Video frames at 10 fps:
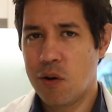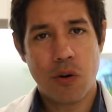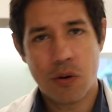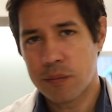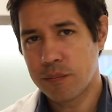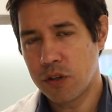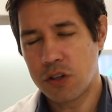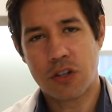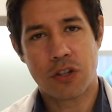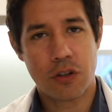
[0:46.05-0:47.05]
Or you
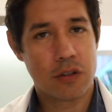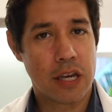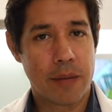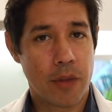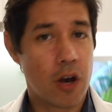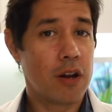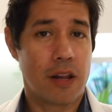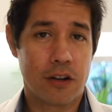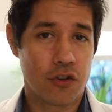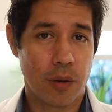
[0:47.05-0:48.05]
can just use their
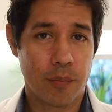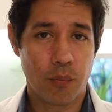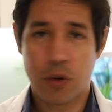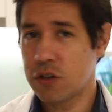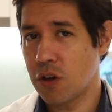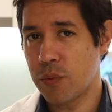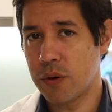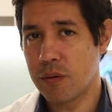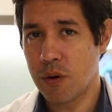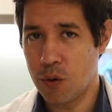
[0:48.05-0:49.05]
online shop, which is
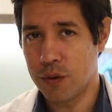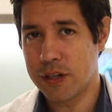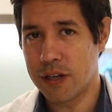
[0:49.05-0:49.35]
open all the